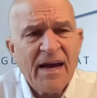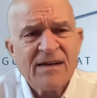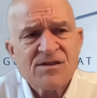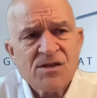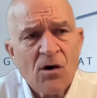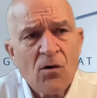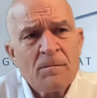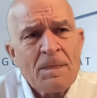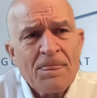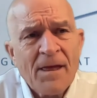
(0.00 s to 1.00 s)
And so
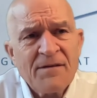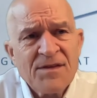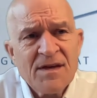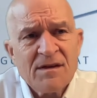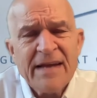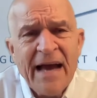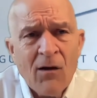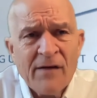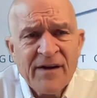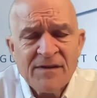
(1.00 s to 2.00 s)
I think now
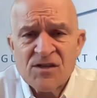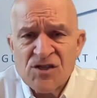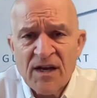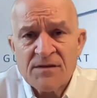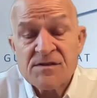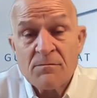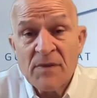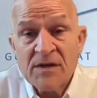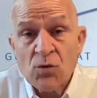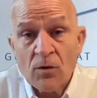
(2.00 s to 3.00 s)
I've had the chance to
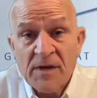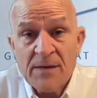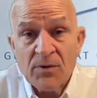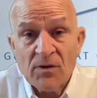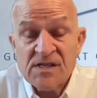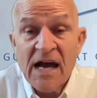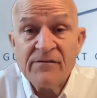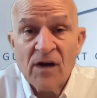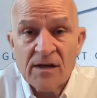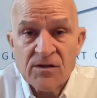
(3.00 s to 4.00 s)
mentor people as
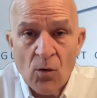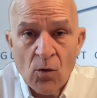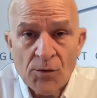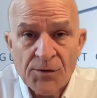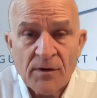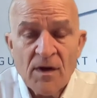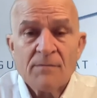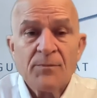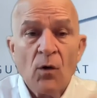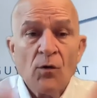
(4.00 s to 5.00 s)
I've gotten older,
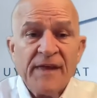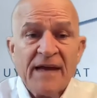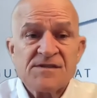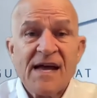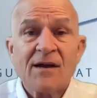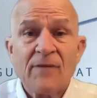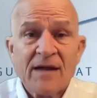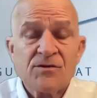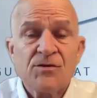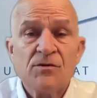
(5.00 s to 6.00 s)
both as that
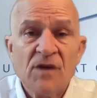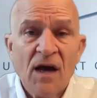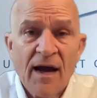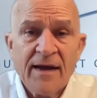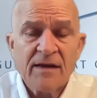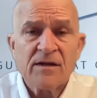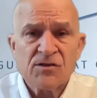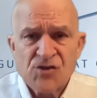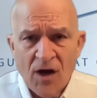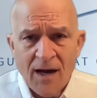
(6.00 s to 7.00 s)
gratitude guy and in
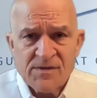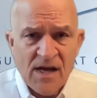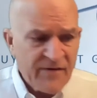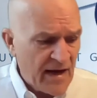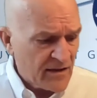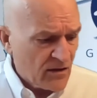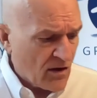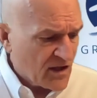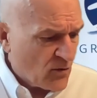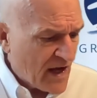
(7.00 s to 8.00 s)
jobs I've had
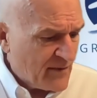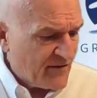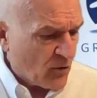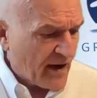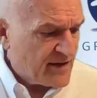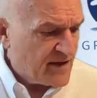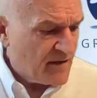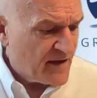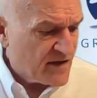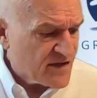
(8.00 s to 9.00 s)
along the way before I
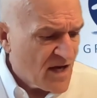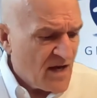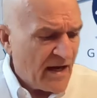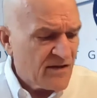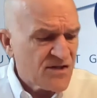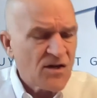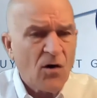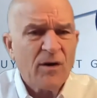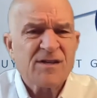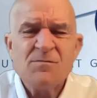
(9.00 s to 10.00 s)
did this. And
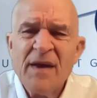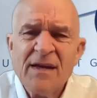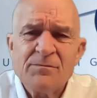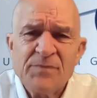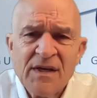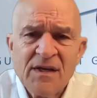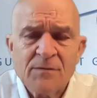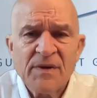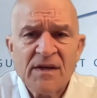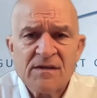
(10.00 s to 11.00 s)
so it's made a
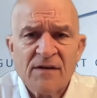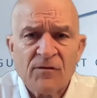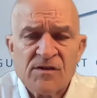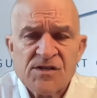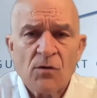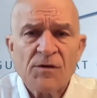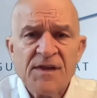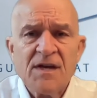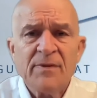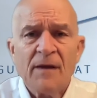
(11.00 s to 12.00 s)
big, big difference. So
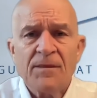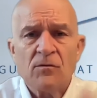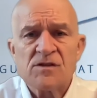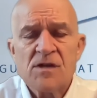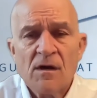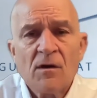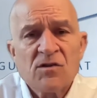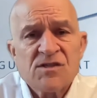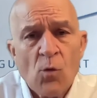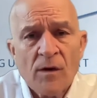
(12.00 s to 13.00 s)
think about those.
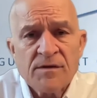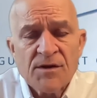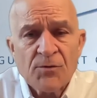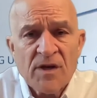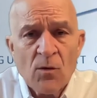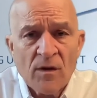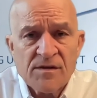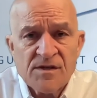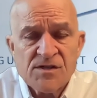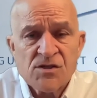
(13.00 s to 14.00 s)
So one to three you want to
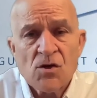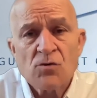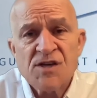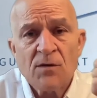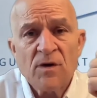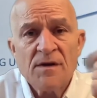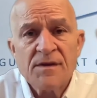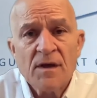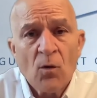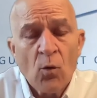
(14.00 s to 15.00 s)
disassociate with,
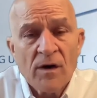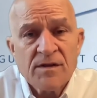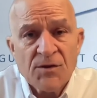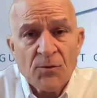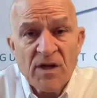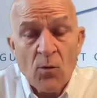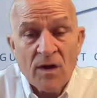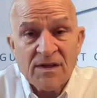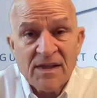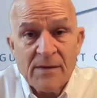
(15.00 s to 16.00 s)
one to three you
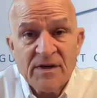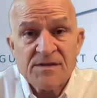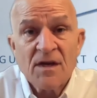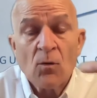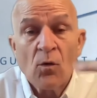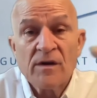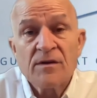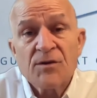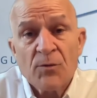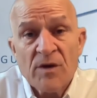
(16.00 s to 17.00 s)
want to limit, one
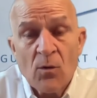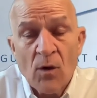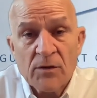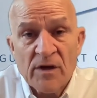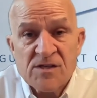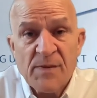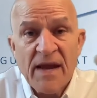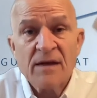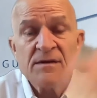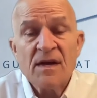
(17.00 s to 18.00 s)
to three you want to
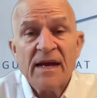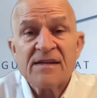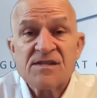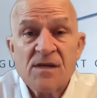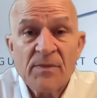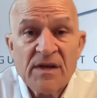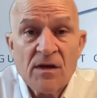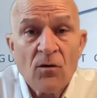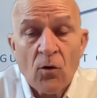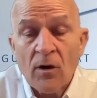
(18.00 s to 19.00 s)
expand, and
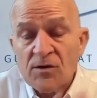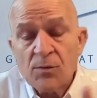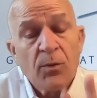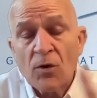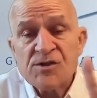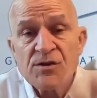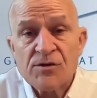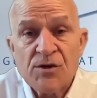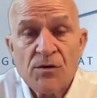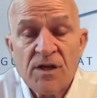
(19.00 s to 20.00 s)
somebody or a person or
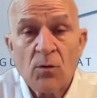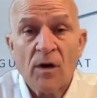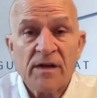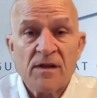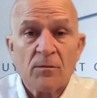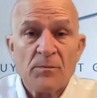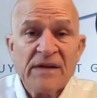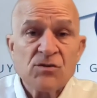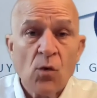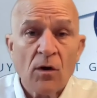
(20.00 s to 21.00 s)
two that you want to either
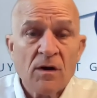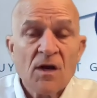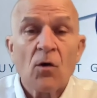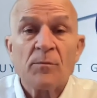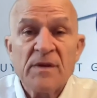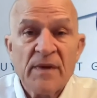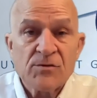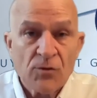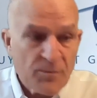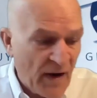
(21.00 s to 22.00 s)
mentor or be
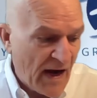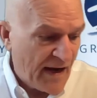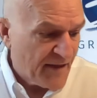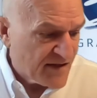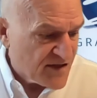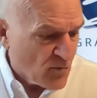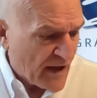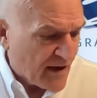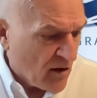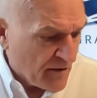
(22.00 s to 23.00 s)
mentored by. That's what
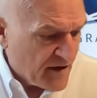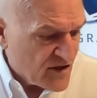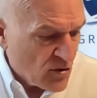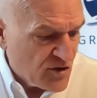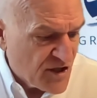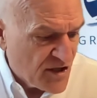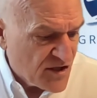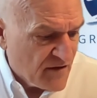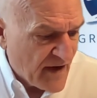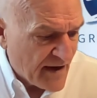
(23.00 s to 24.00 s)
I call the
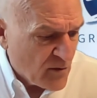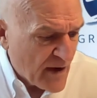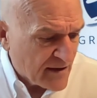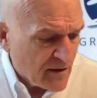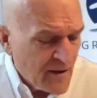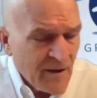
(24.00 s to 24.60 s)
association evaluator.